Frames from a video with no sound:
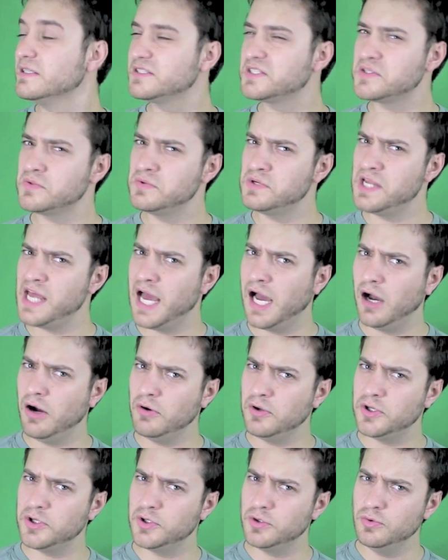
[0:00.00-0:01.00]
So now
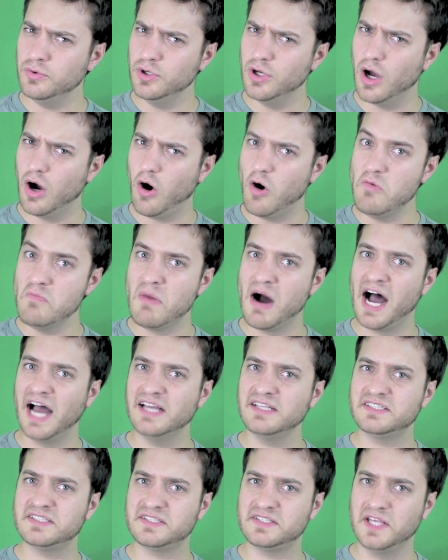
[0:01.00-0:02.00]
you know
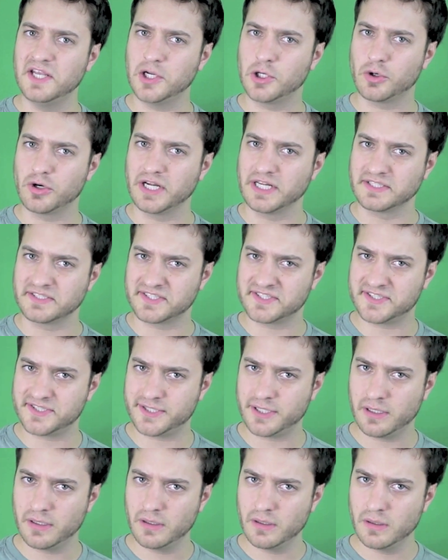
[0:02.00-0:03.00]
my
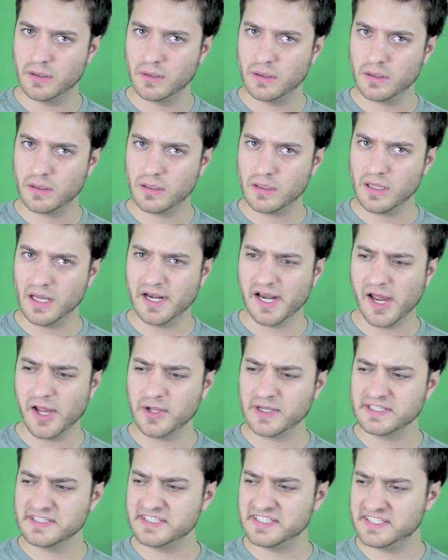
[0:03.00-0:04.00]
secrets. And now you
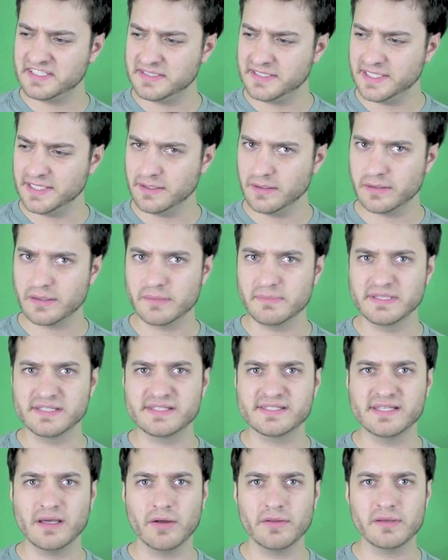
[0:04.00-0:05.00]
can steal them and
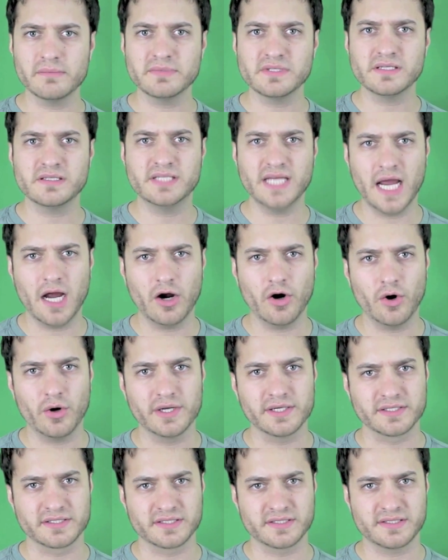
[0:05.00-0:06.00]
sell them to
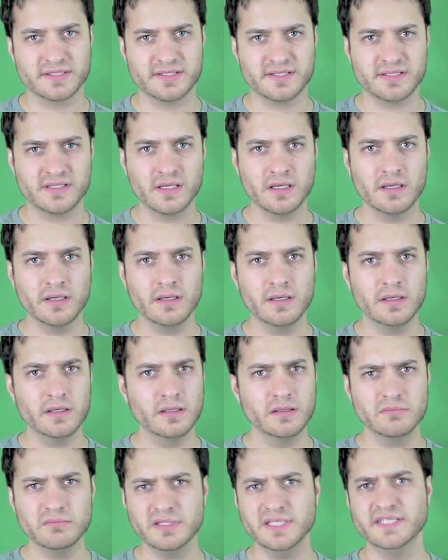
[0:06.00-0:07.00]
terrorists.
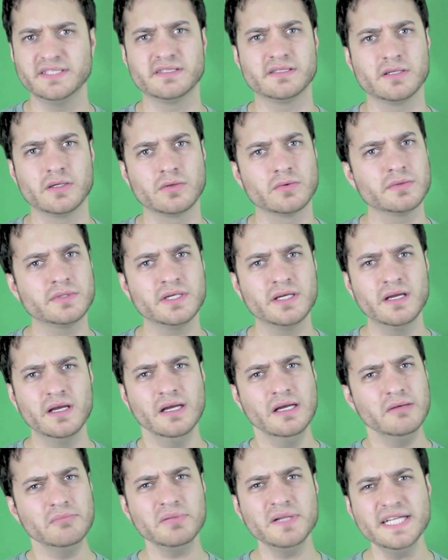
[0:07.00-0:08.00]
Please don't.
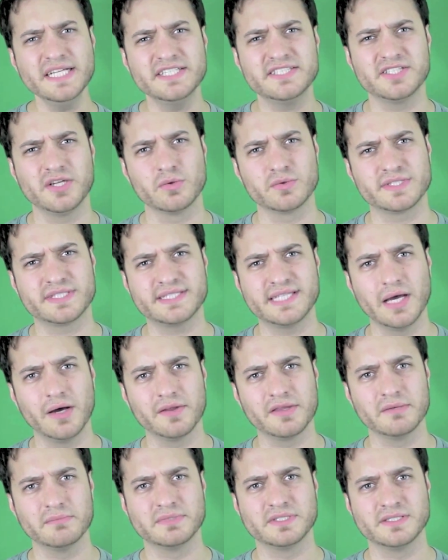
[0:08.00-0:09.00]
Please don't
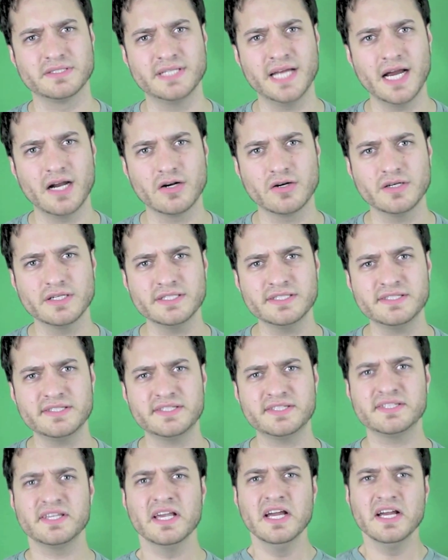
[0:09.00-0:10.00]
sell them to
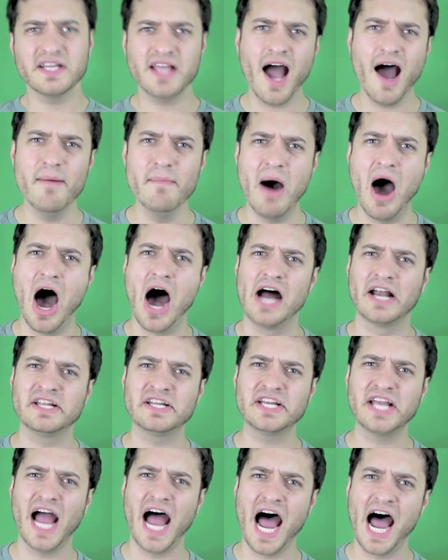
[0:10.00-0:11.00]
terrorists. Come
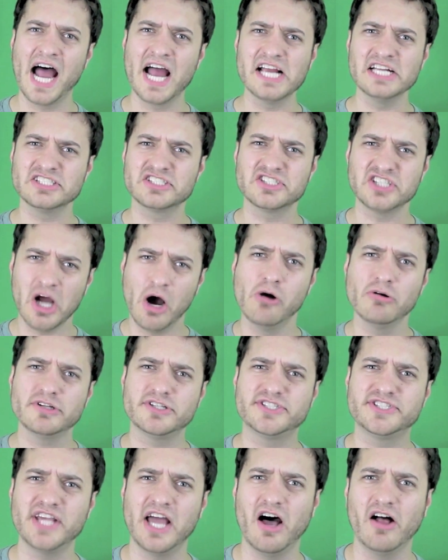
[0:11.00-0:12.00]
on, guys! Don't
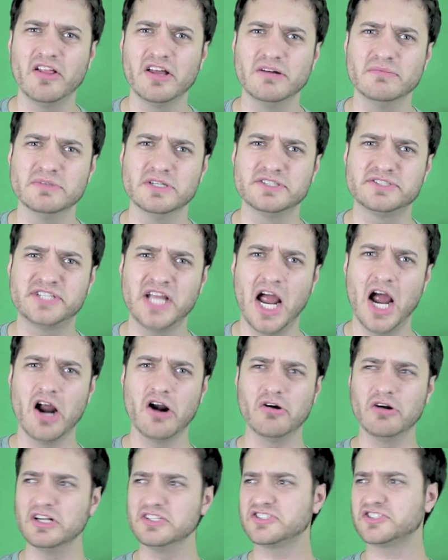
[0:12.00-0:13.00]
sell them to
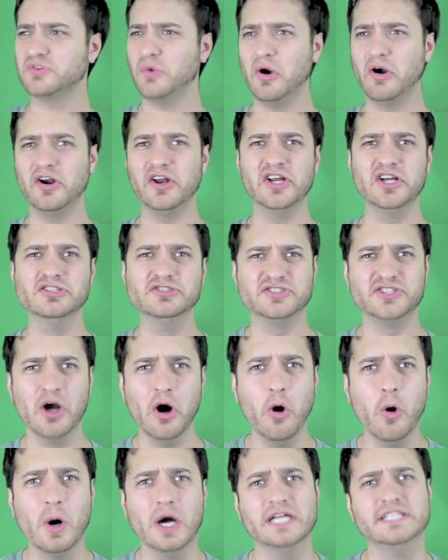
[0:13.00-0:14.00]
terrorists! What are you
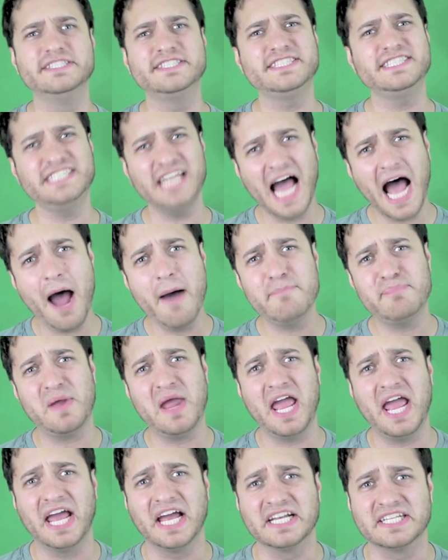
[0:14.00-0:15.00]
doing? Stop
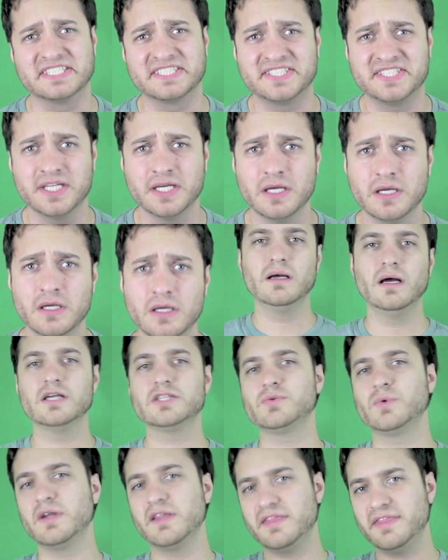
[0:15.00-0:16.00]
it! I
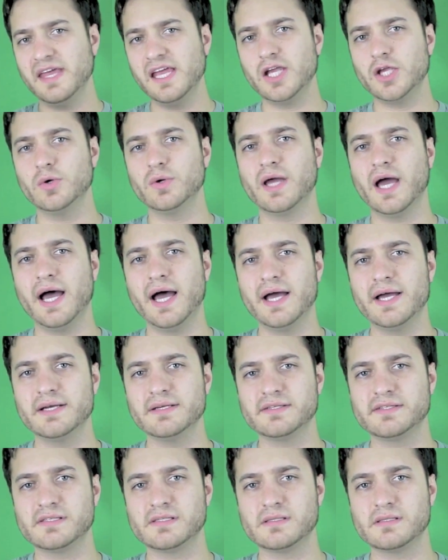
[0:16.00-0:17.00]
just wanna thank you
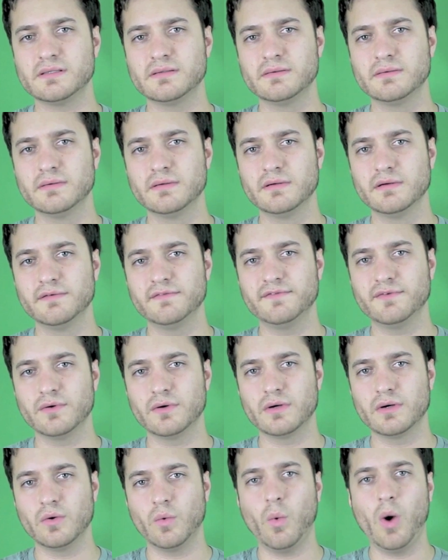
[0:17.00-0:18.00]
guys
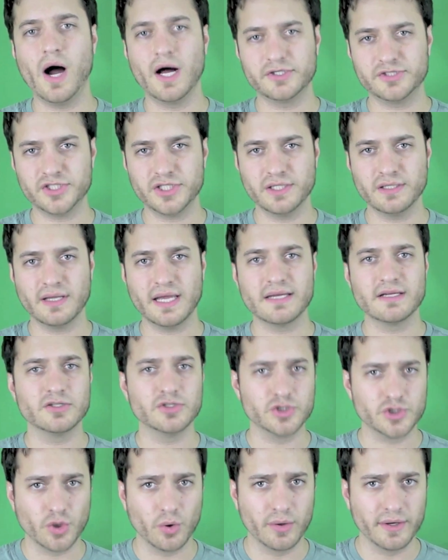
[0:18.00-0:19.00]
for watching and
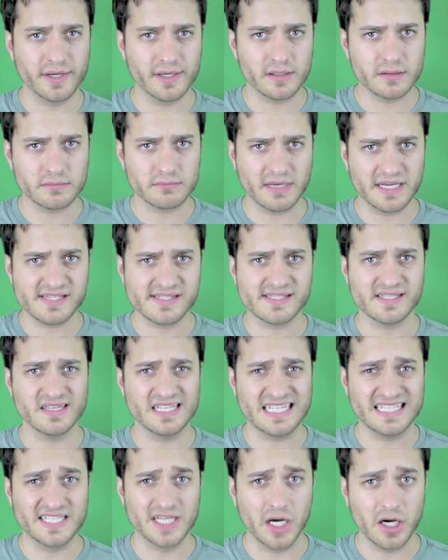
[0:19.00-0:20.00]
enjoying my
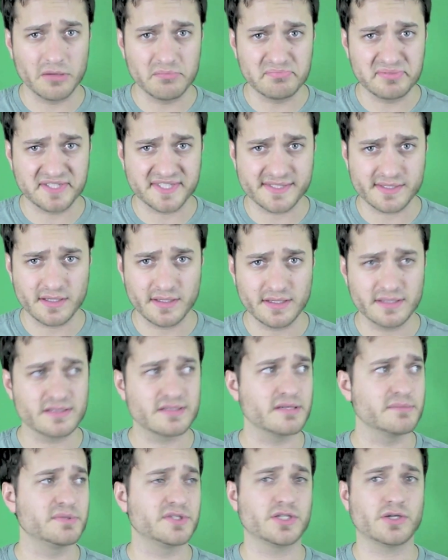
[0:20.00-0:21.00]
silly dubs and
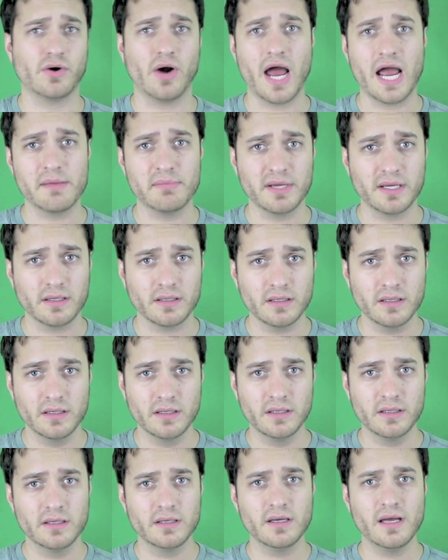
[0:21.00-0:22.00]
subscribing.
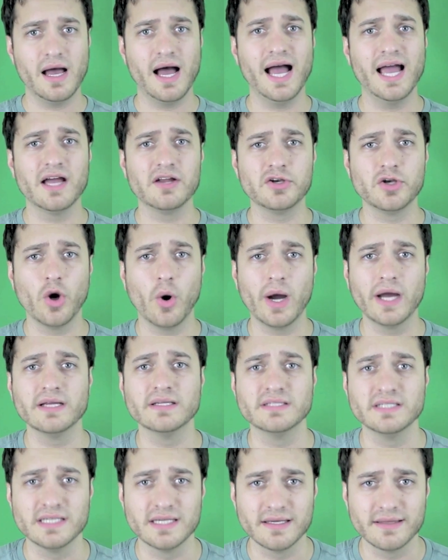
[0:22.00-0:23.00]
I had no
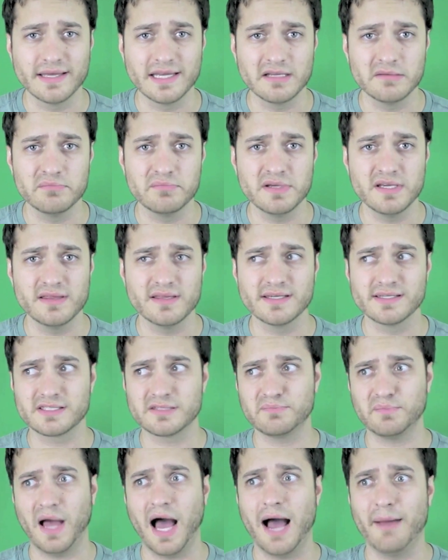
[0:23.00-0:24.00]
idea they'd be this
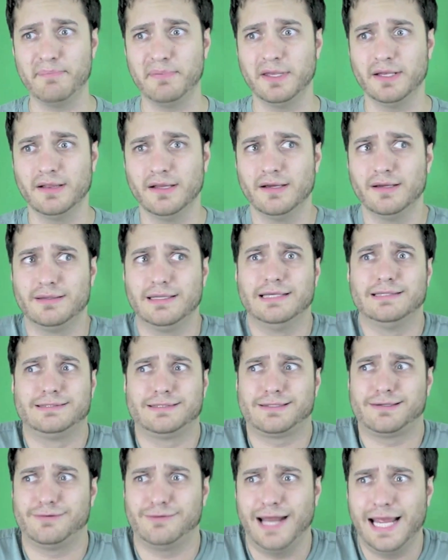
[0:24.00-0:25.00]
popular.
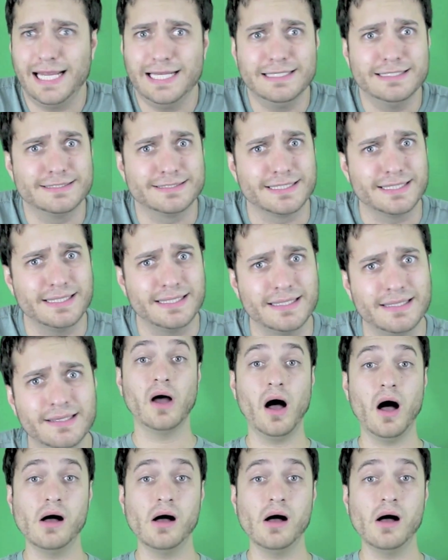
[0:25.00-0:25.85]
It's crazy.